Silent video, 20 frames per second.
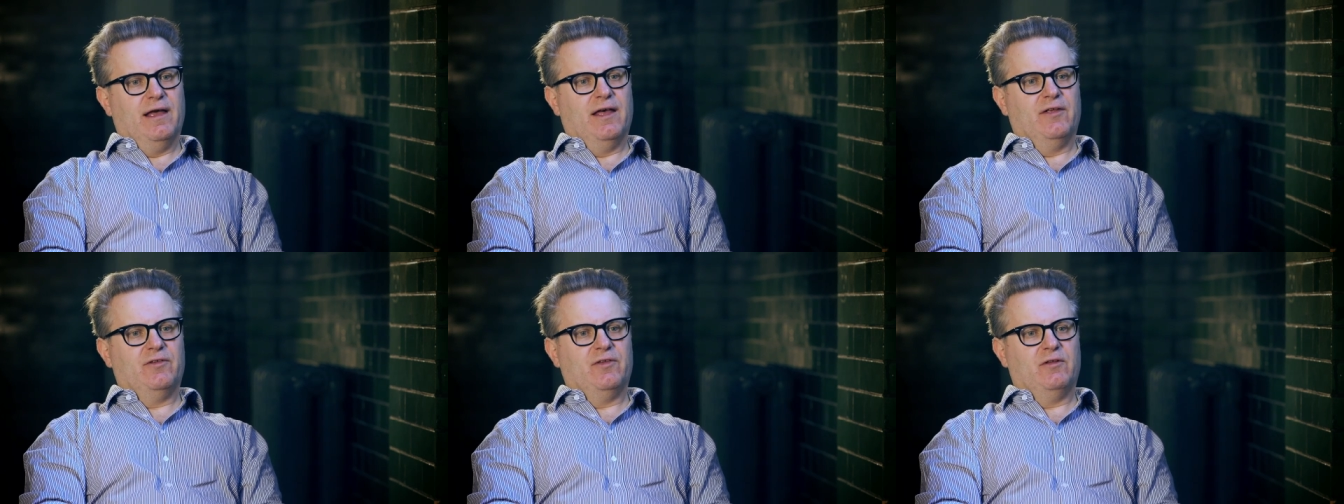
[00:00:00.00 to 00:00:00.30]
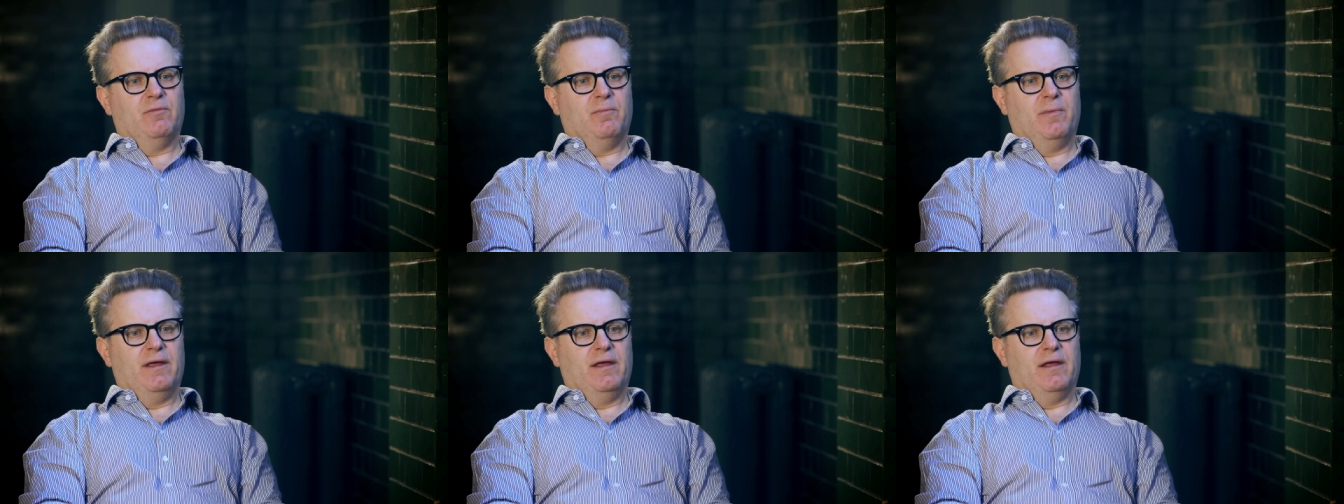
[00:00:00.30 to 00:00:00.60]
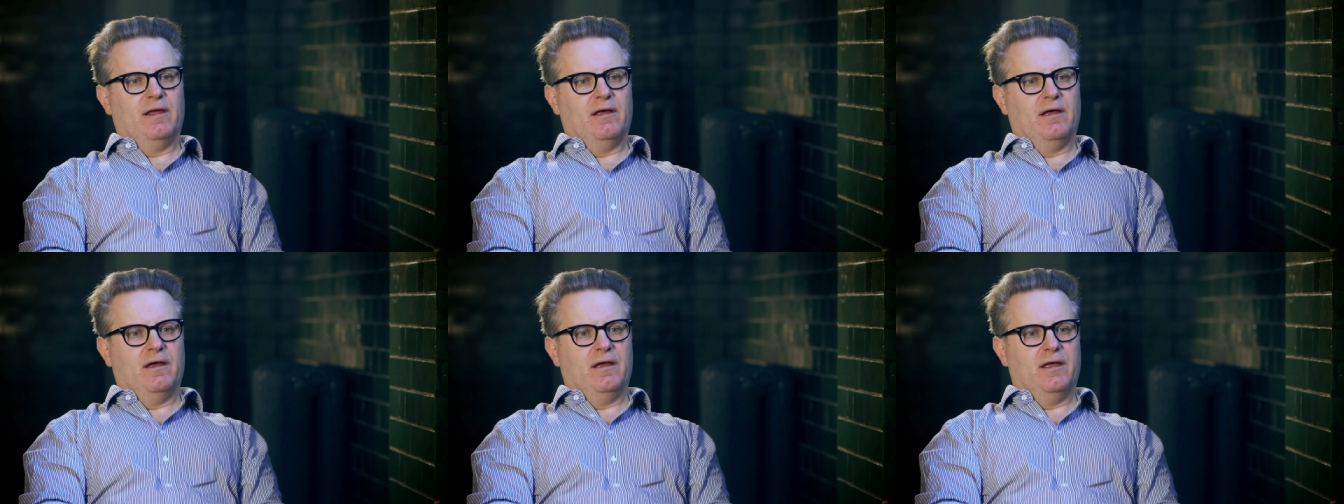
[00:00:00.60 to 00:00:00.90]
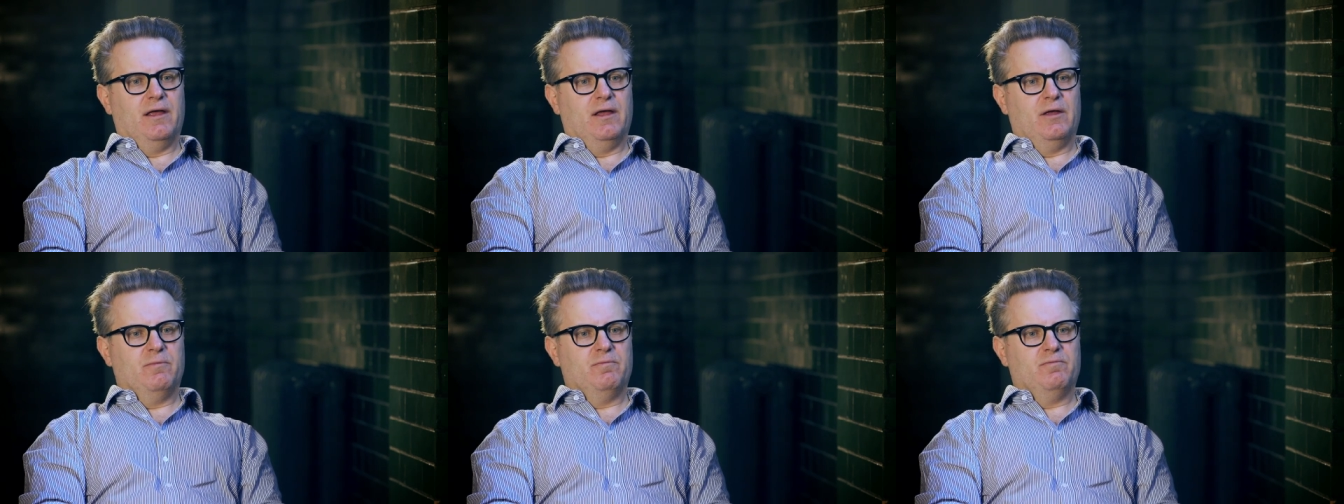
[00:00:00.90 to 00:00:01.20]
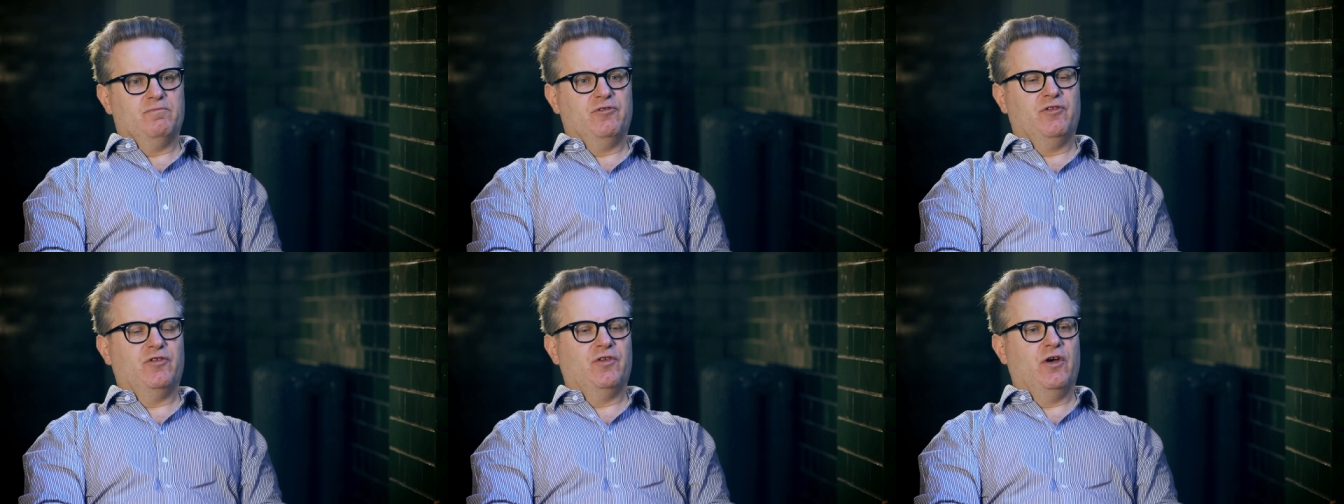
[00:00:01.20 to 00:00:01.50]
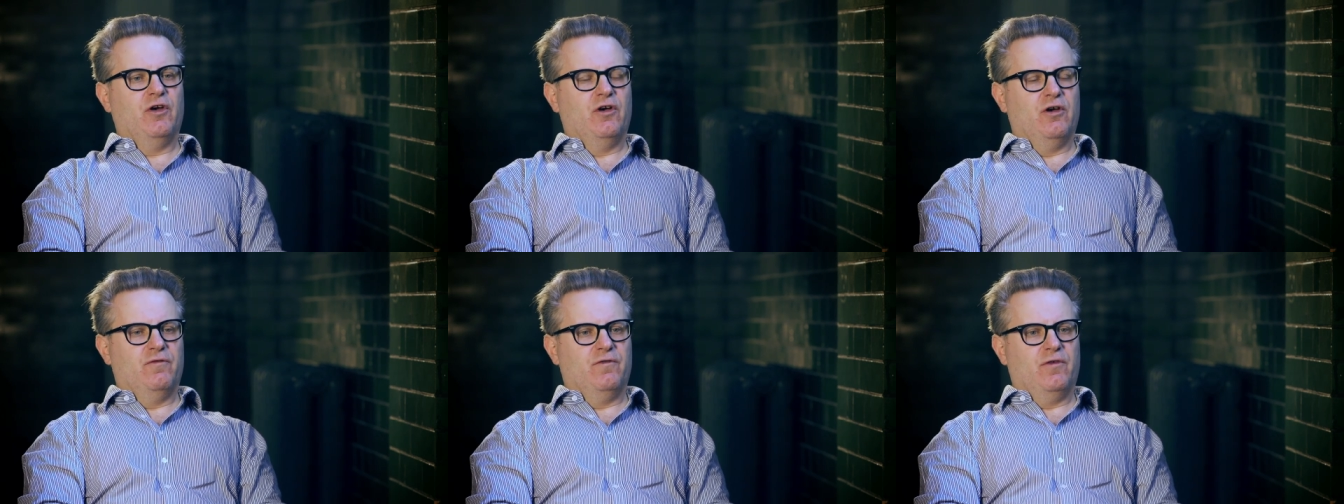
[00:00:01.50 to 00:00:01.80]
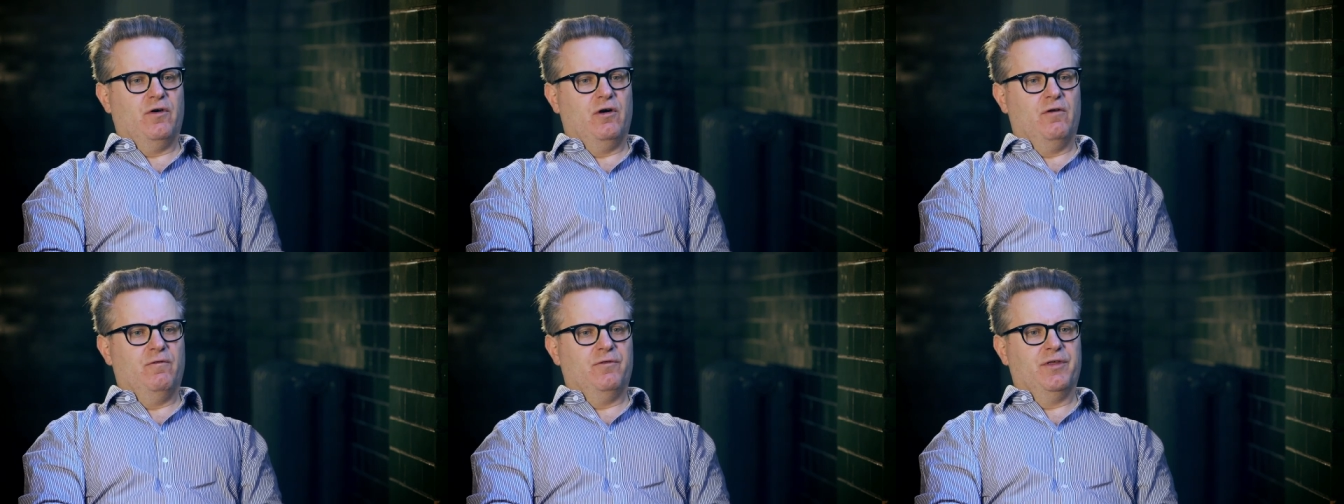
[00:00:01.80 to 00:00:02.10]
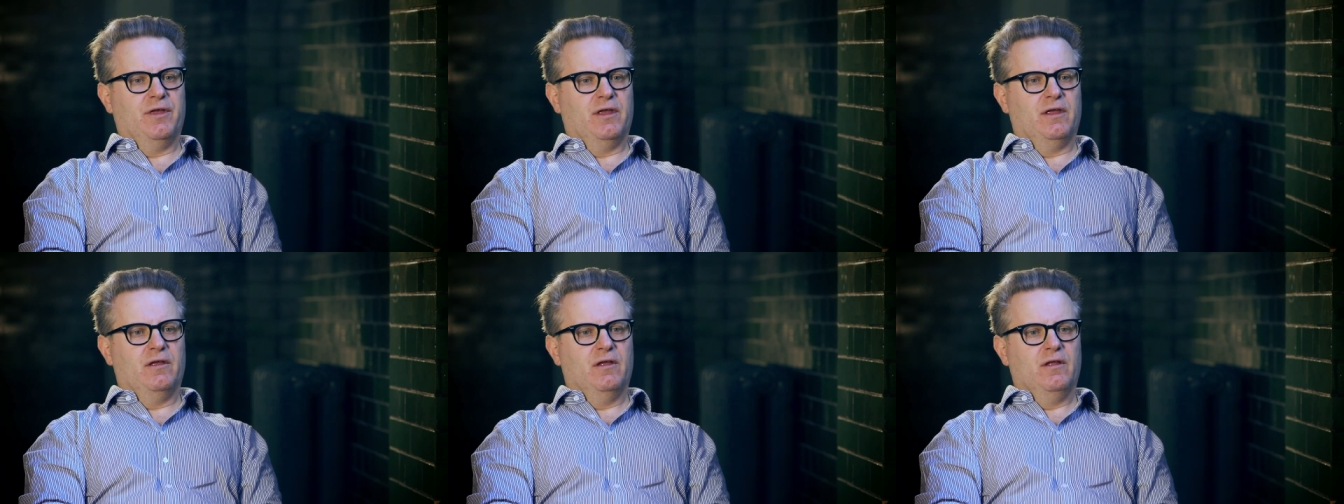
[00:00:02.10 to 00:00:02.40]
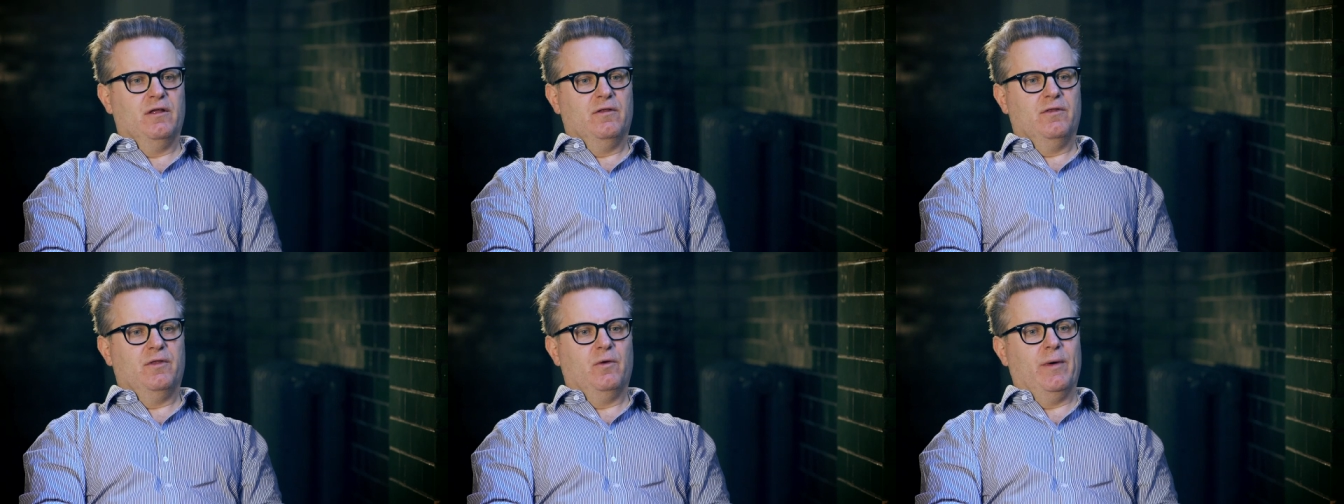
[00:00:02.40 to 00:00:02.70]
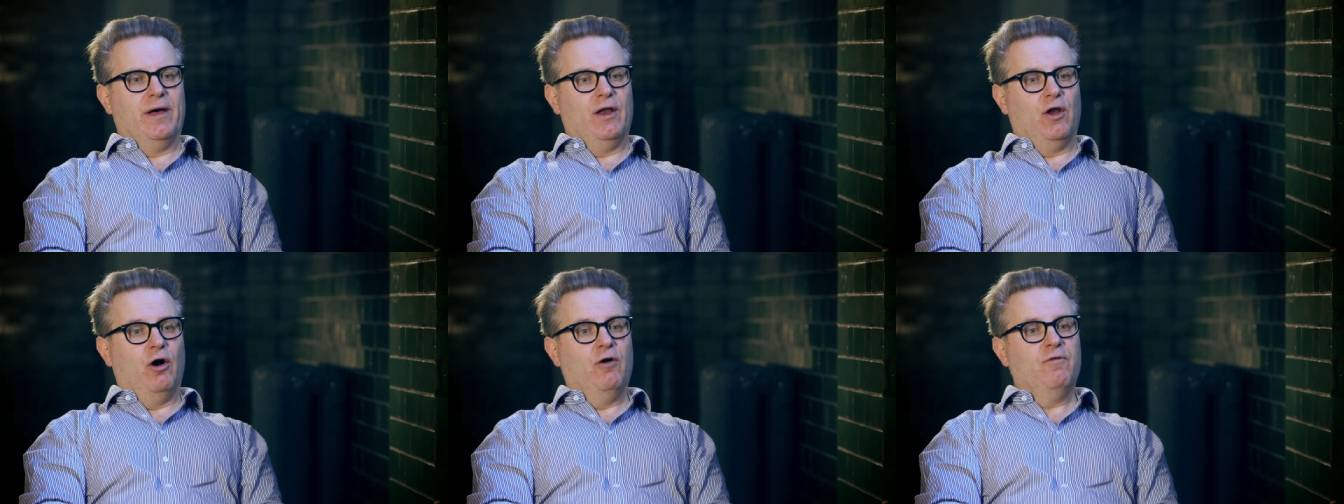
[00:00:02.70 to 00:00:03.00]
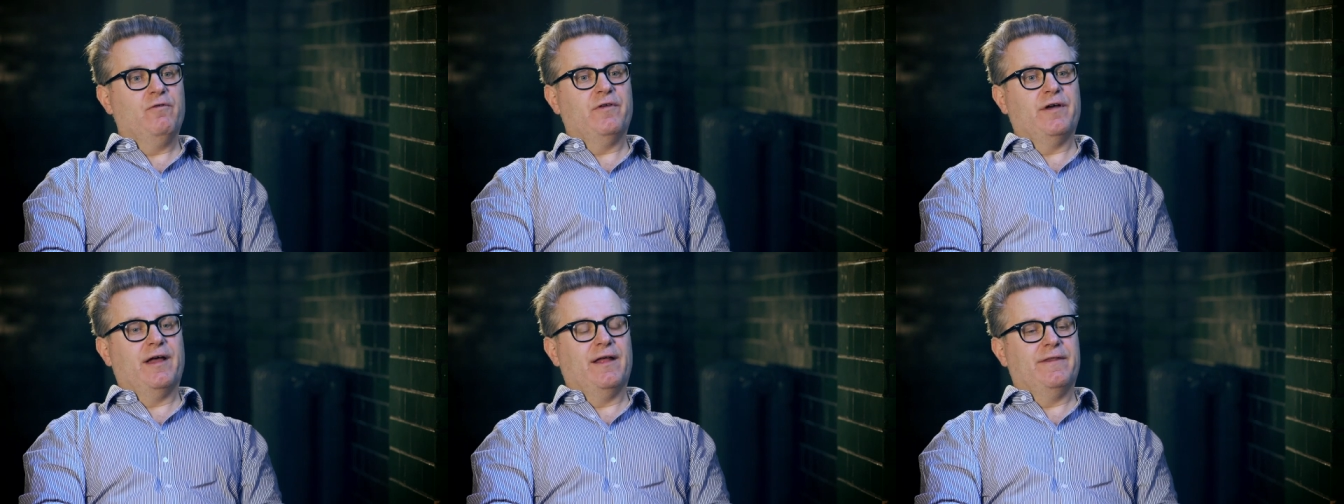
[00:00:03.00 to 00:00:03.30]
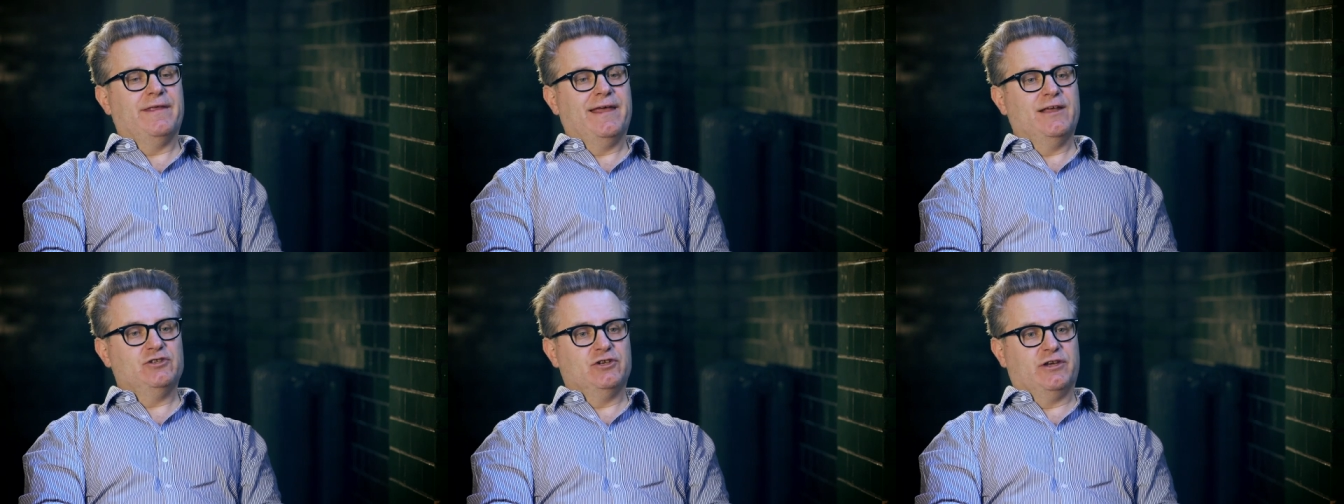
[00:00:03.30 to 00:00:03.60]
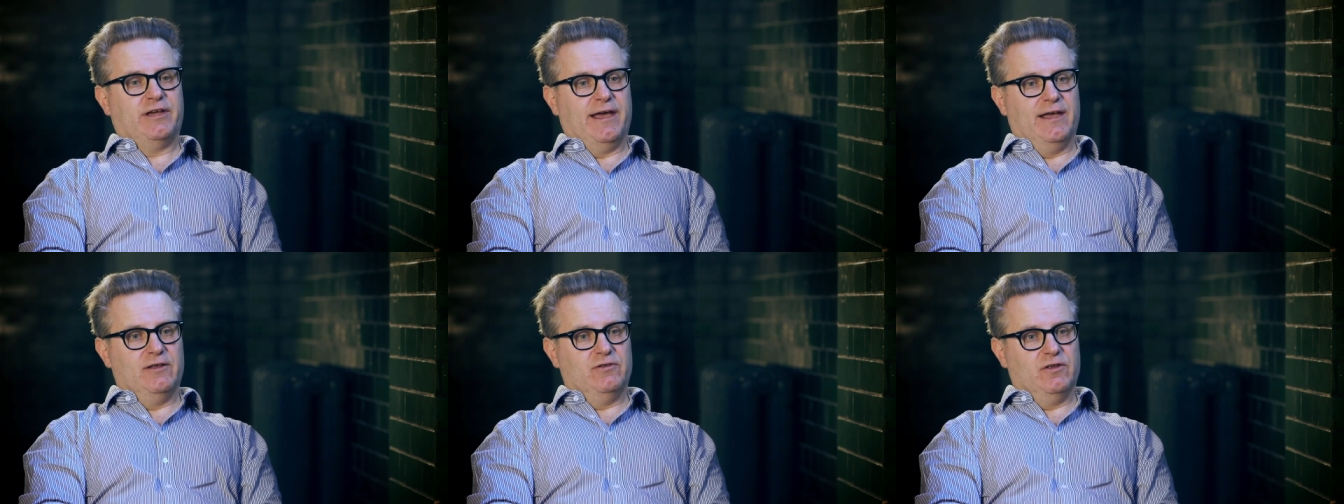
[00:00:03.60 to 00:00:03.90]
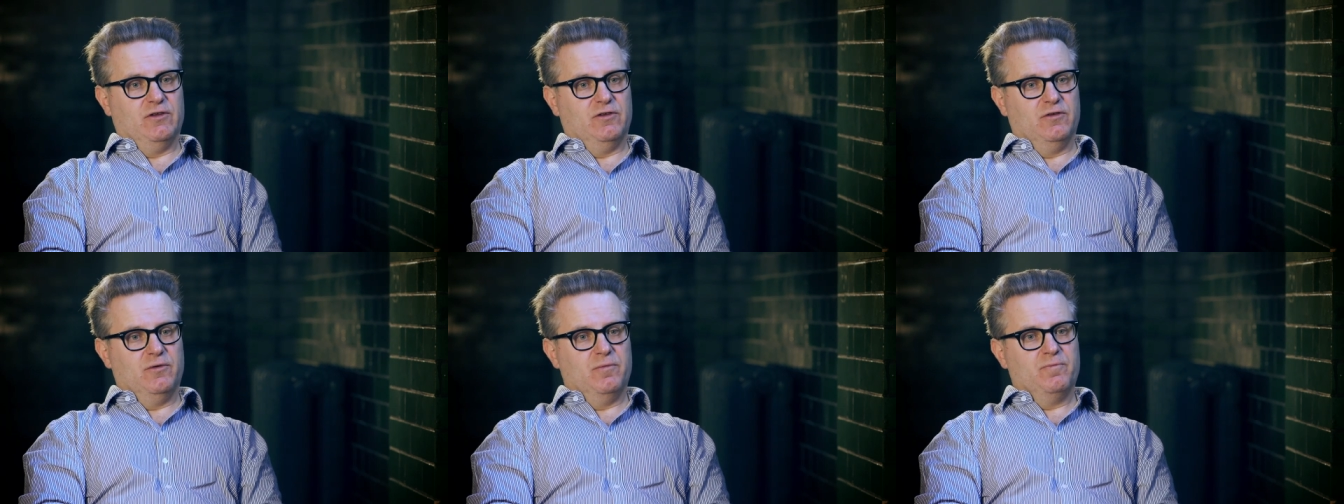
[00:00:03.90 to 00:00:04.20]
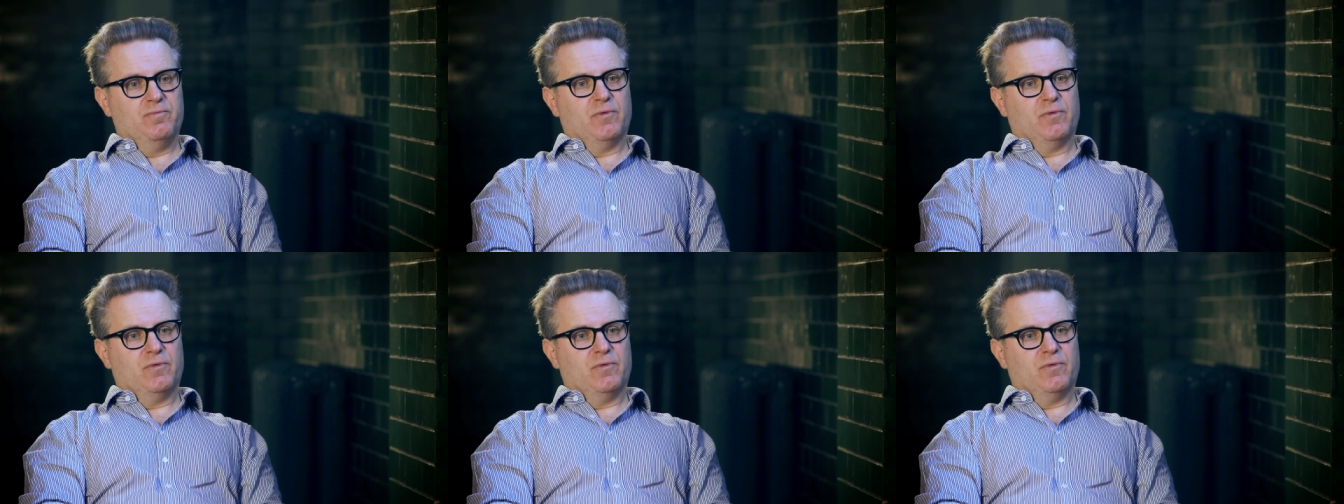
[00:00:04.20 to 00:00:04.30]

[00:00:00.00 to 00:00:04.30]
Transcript: as it being a preserve of the, the well off and the educated.